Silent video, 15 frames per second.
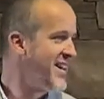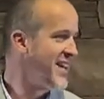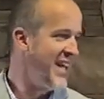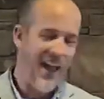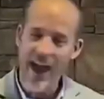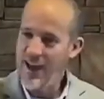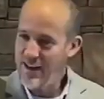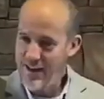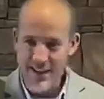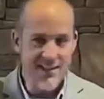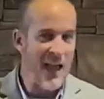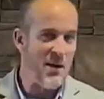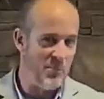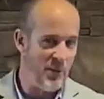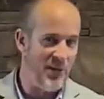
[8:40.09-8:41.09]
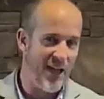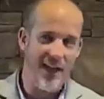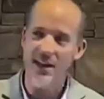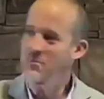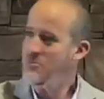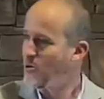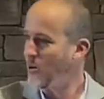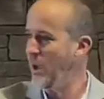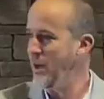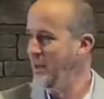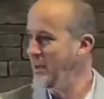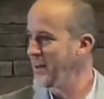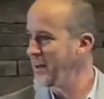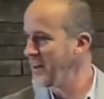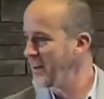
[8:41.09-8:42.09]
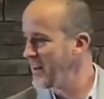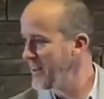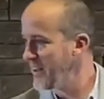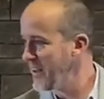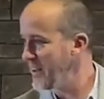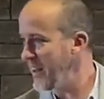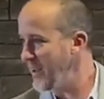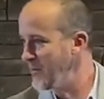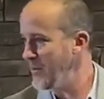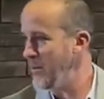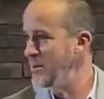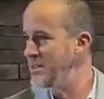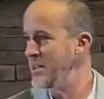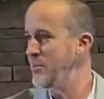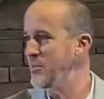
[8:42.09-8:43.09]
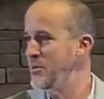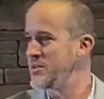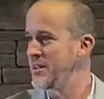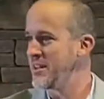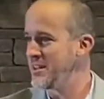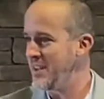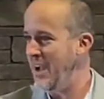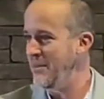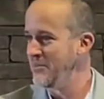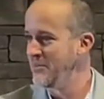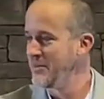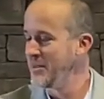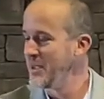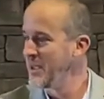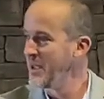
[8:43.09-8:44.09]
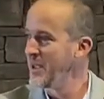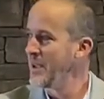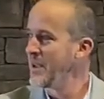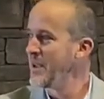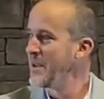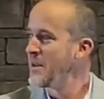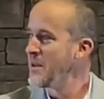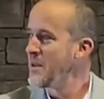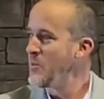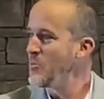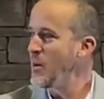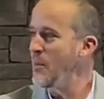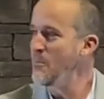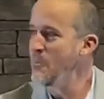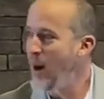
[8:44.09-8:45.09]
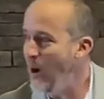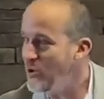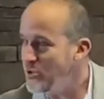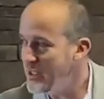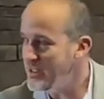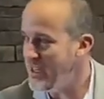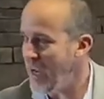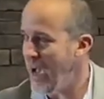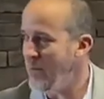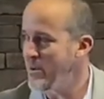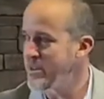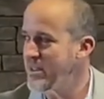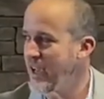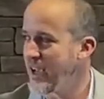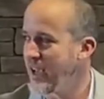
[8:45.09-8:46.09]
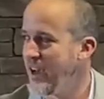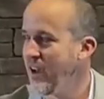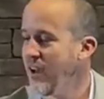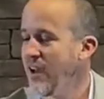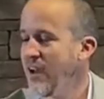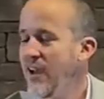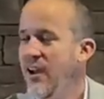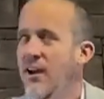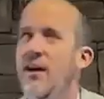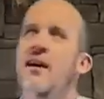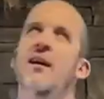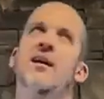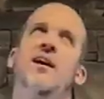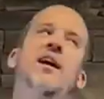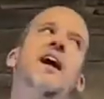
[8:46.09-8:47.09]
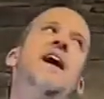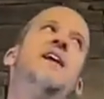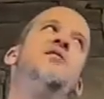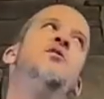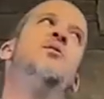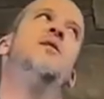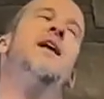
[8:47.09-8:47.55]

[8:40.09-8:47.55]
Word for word: It, ha- it does happen. I got to give them credit, like maybe 10% of the time. But most of the time, it's like a, can I do it